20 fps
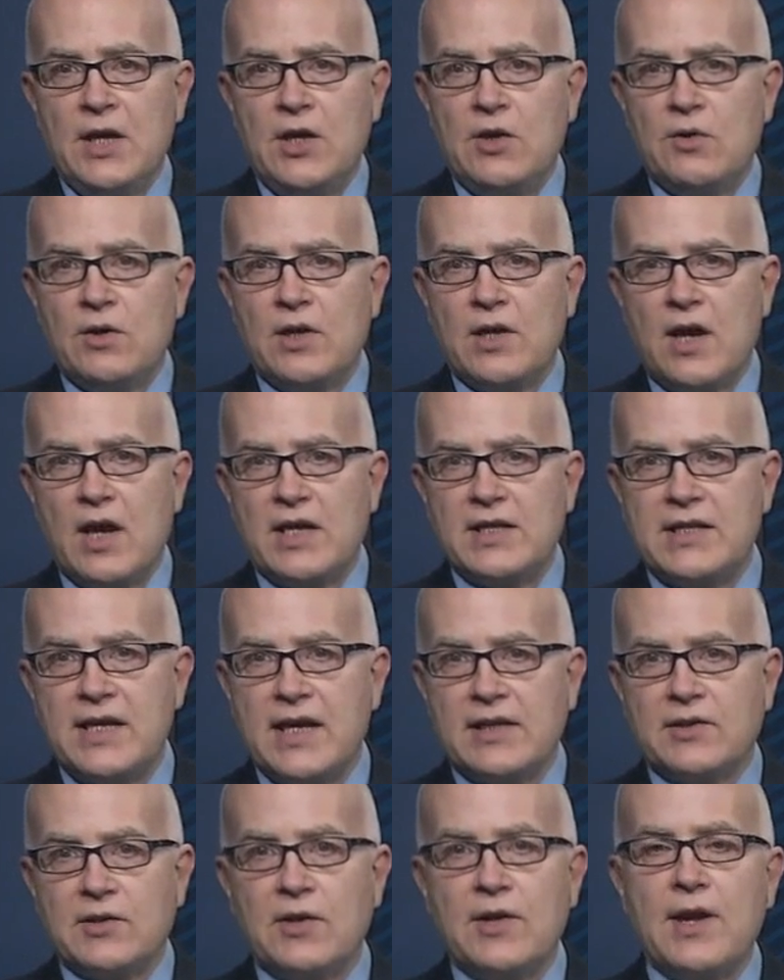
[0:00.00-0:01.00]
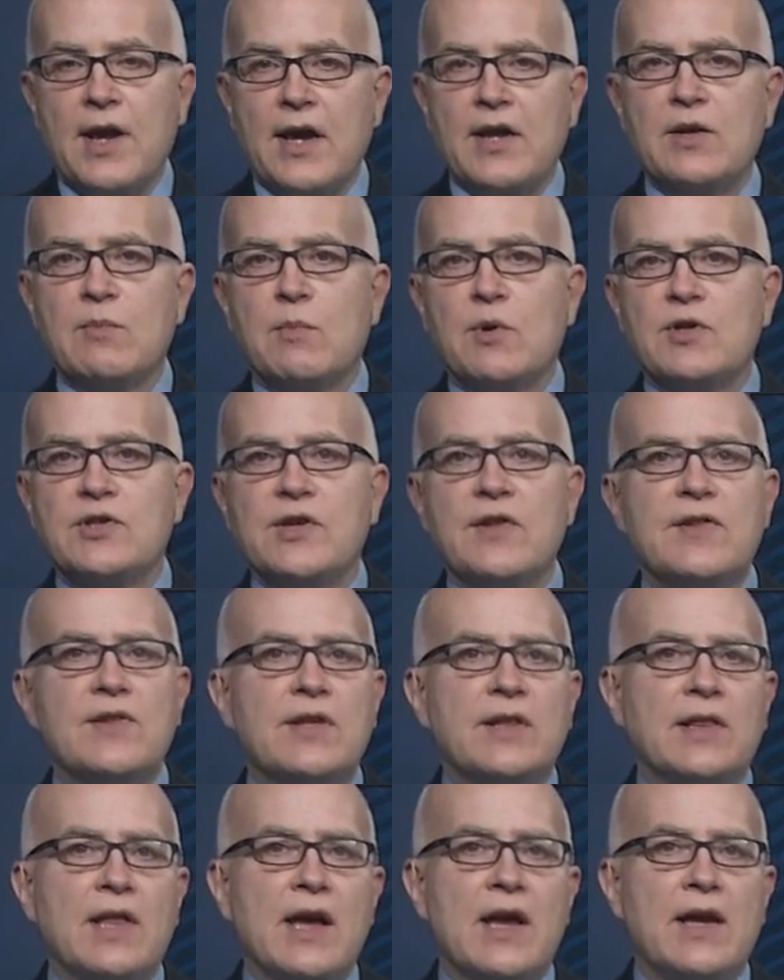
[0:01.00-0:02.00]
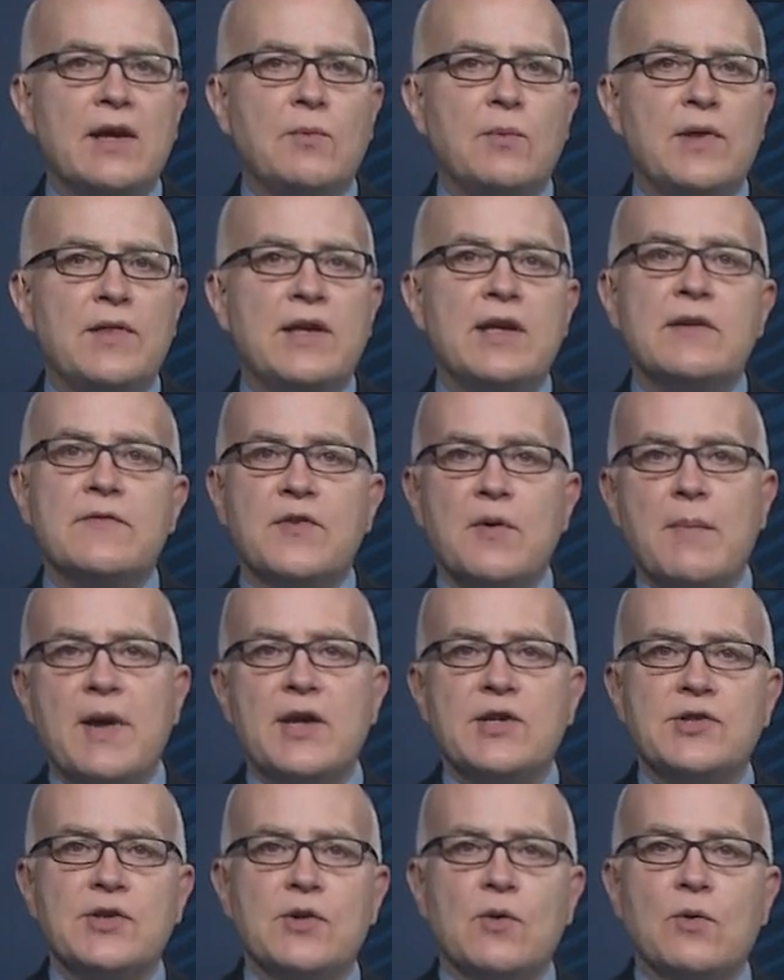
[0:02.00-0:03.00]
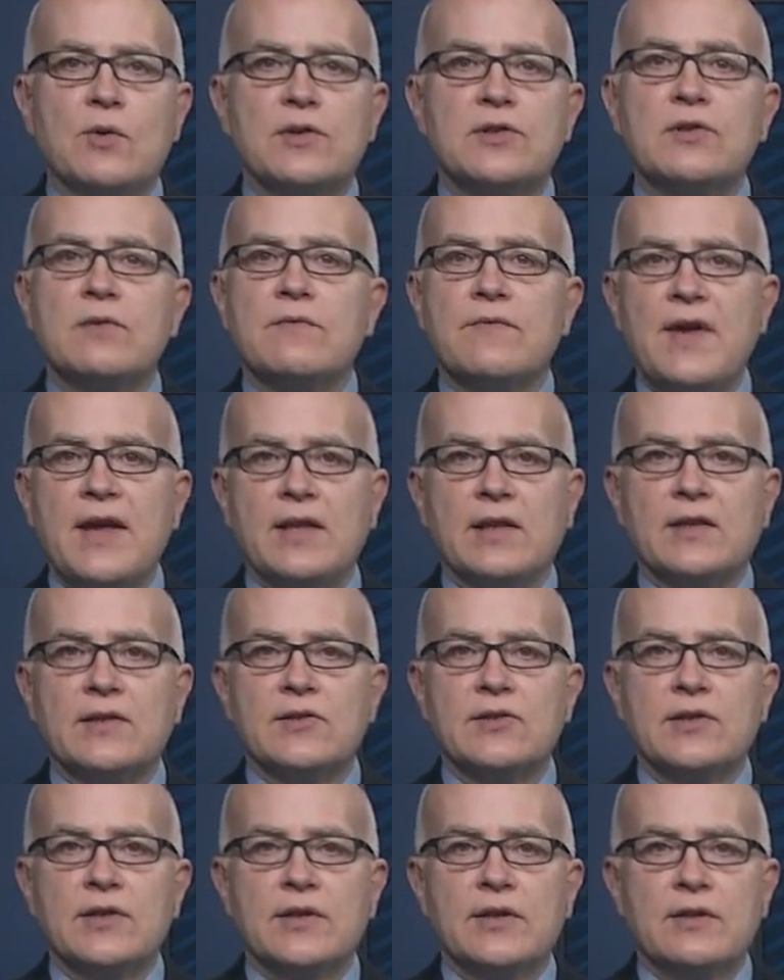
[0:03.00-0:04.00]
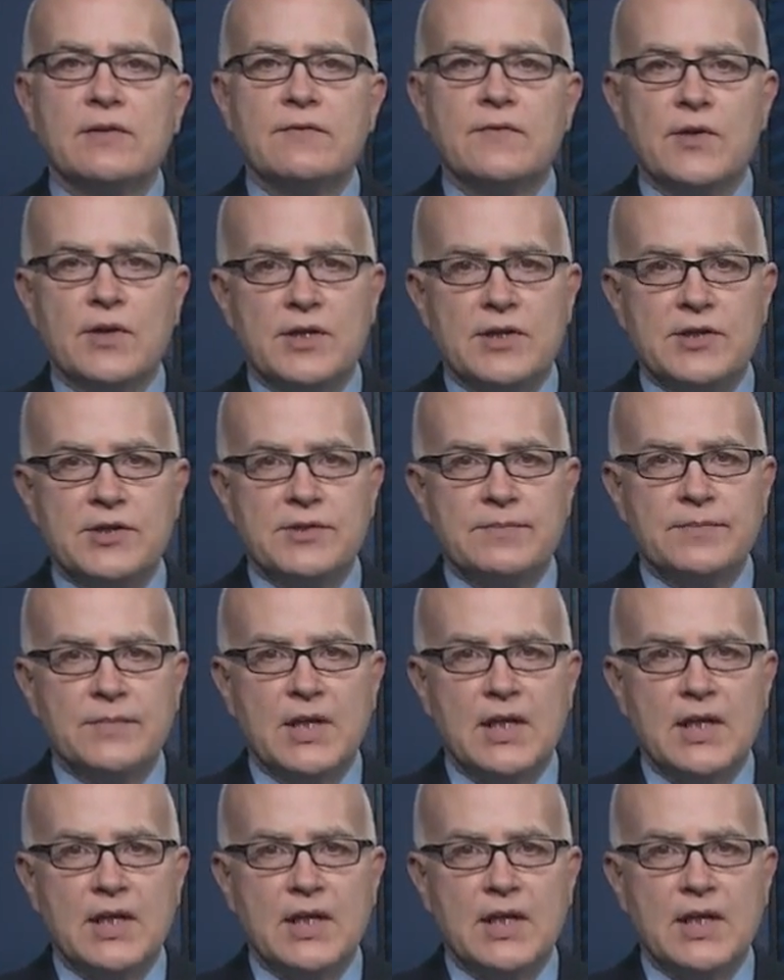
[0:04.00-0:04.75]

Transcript: You can contact their non emergency line with information or surveillance footage.